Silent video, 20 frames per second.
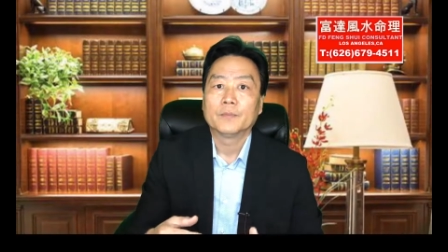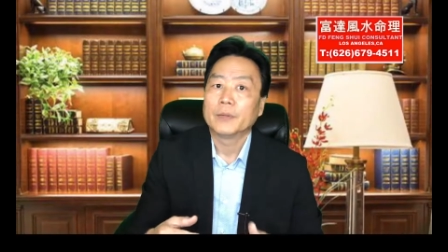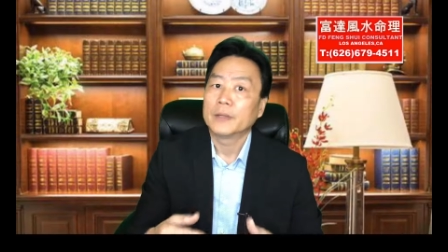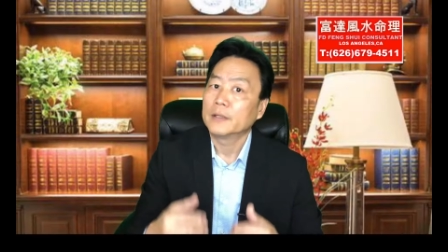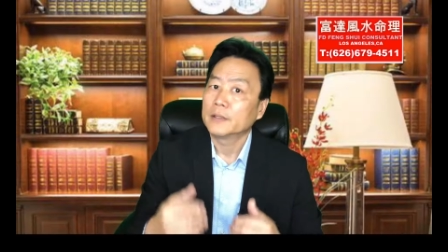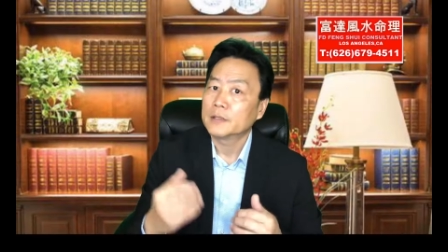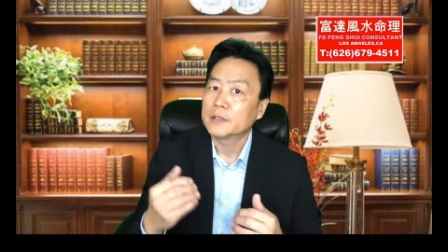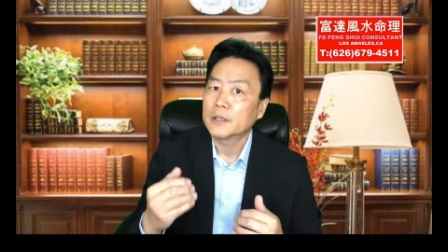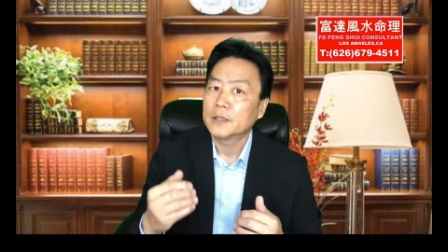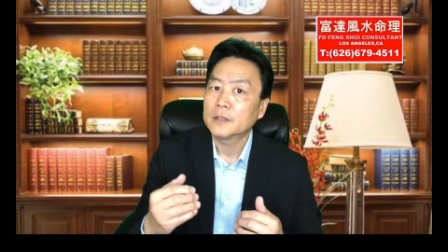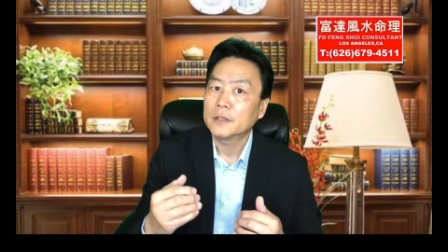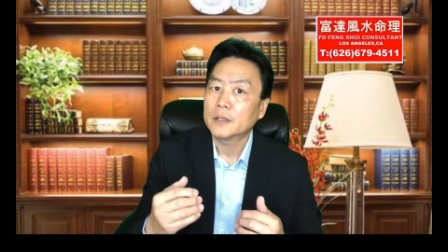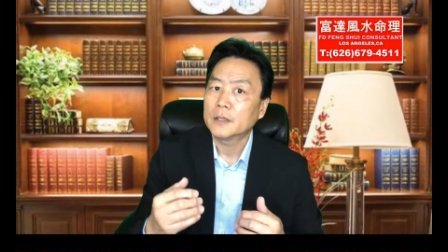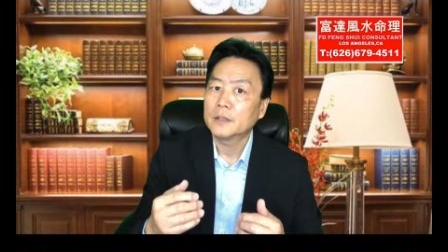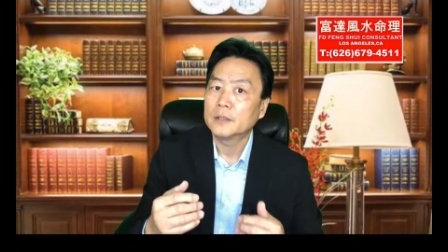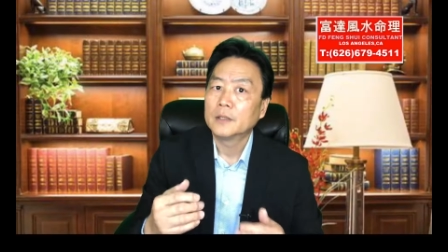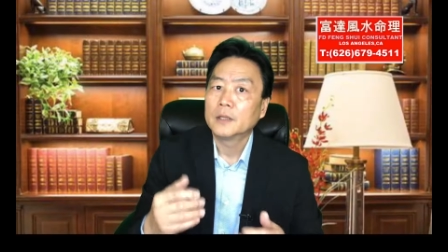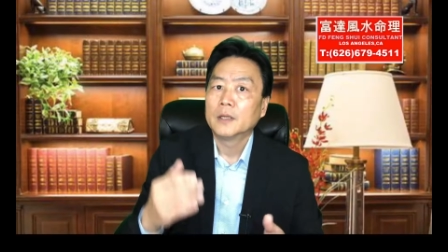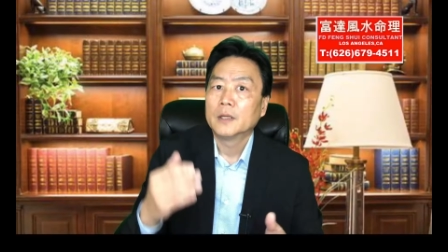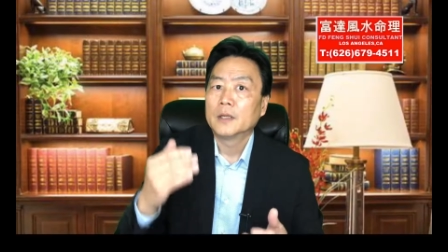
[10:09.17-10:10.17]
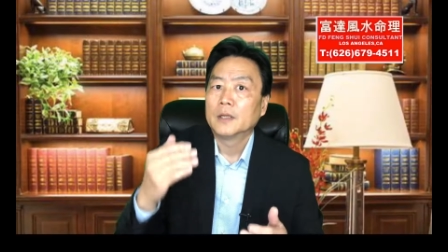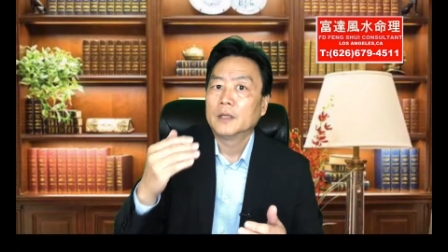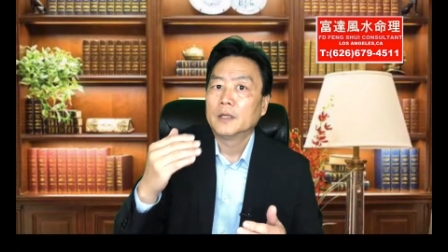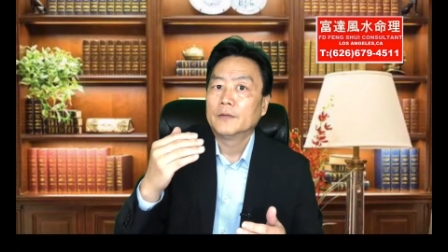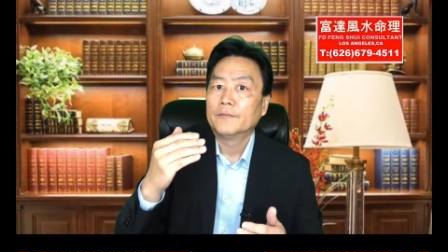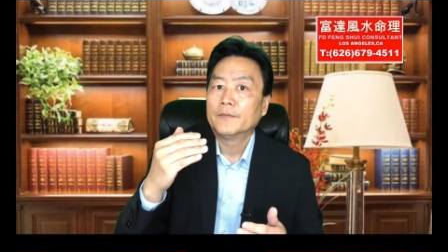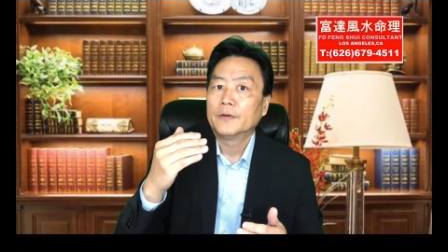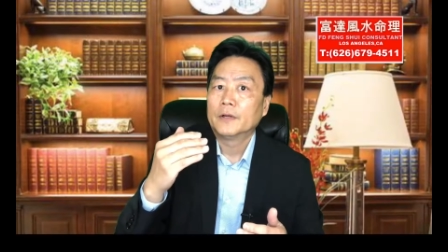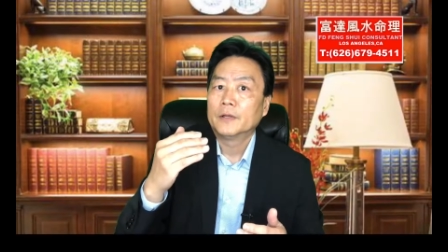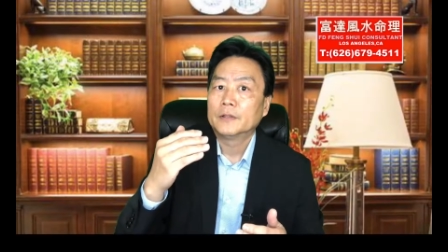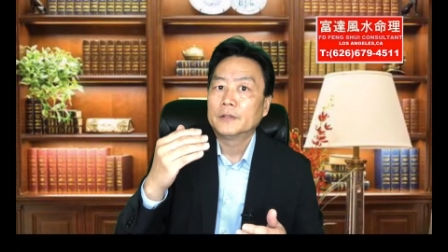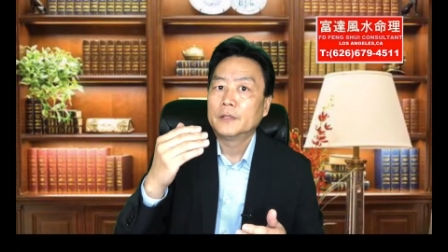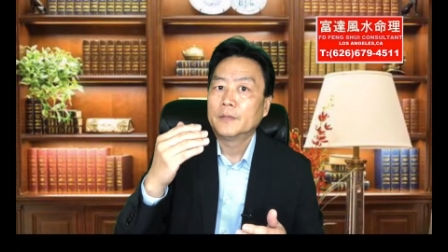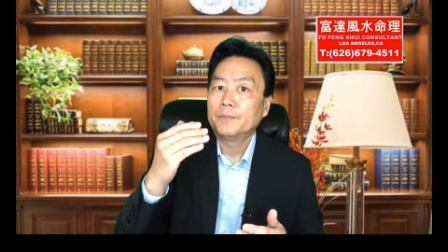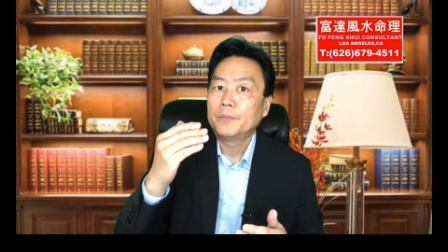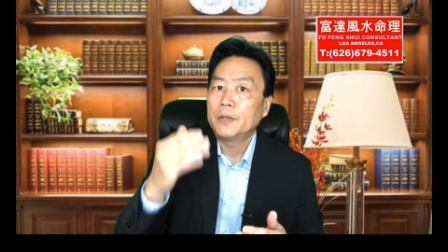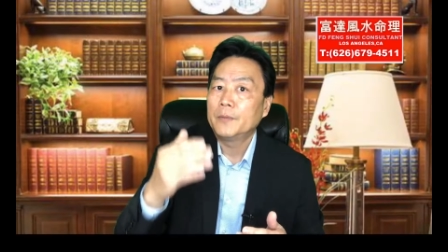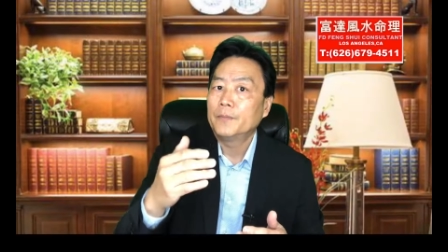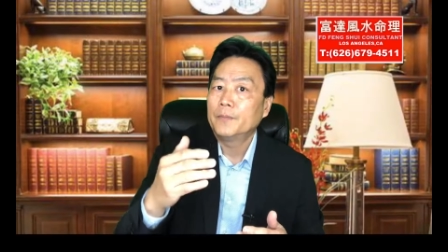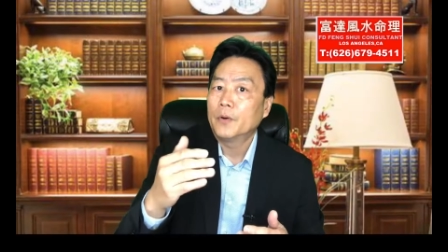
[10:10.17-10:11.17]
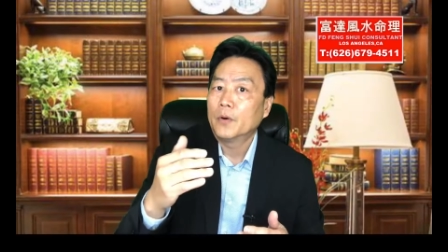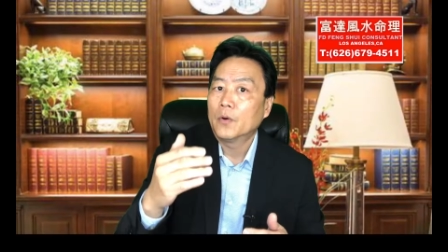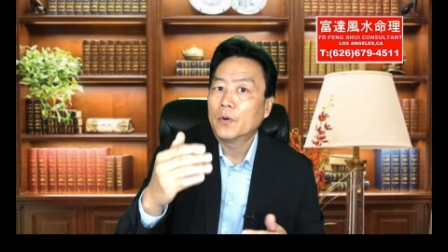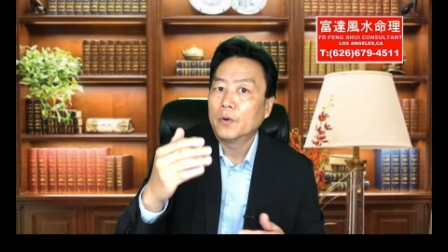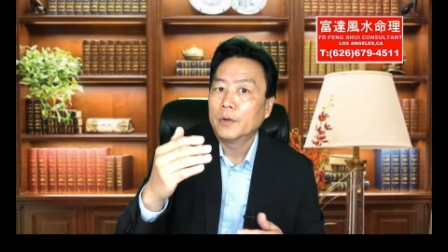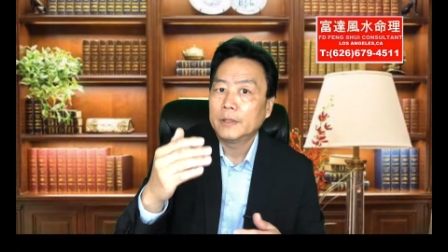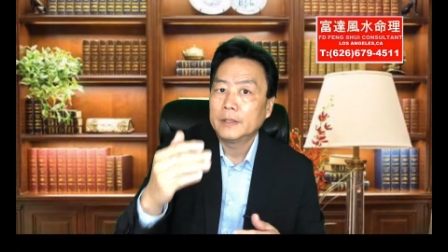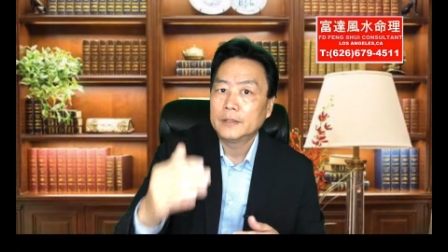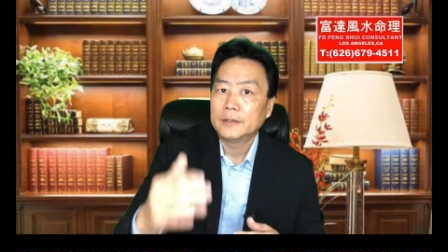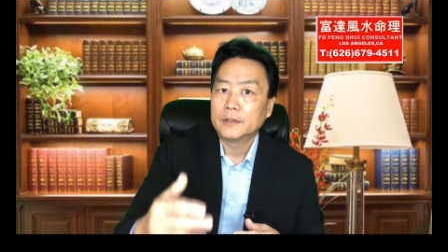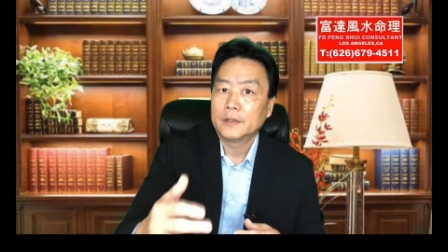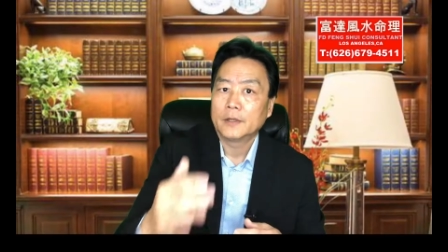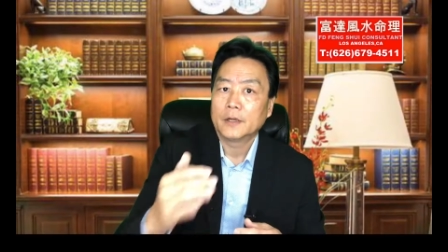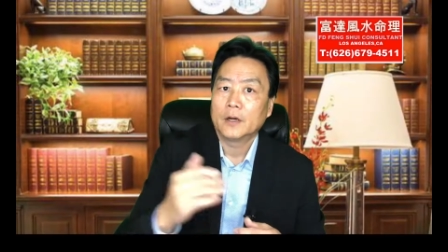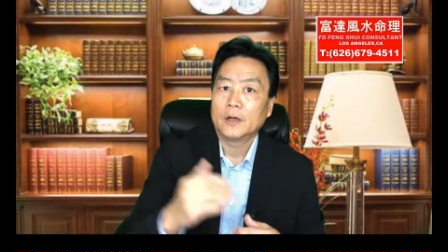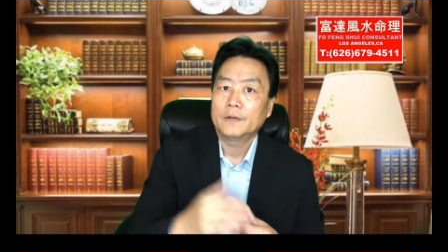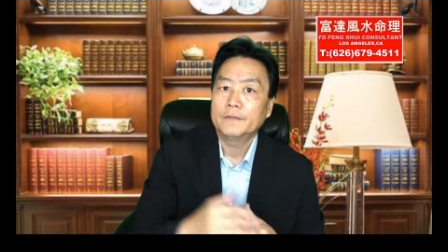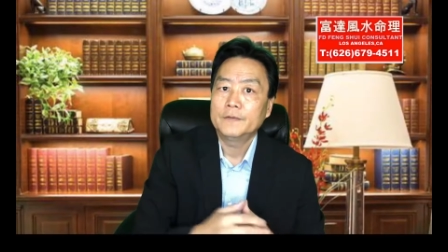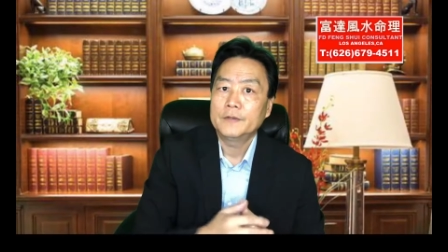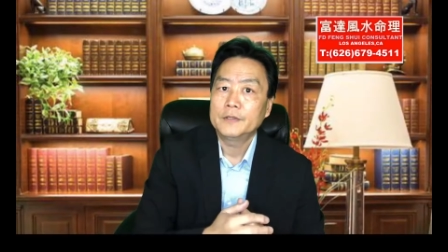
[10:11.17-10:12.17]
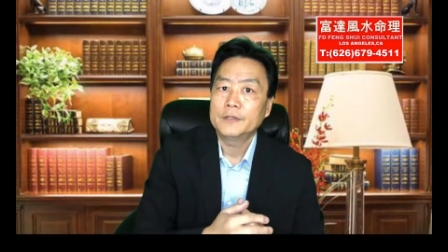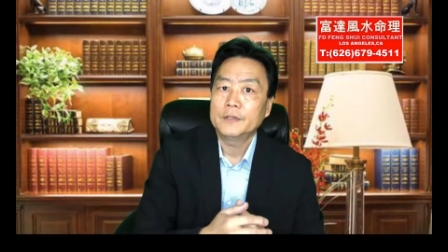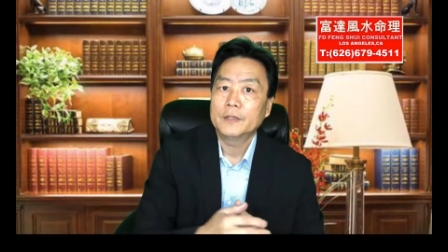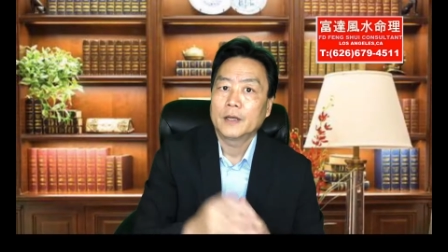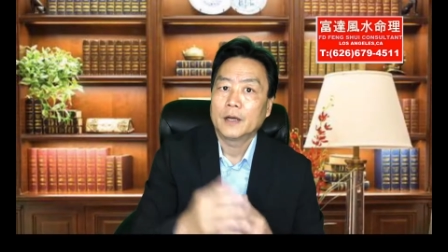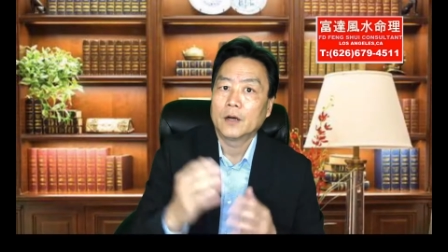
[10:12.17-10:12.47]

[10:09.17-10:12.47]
but sometimes if the people in the office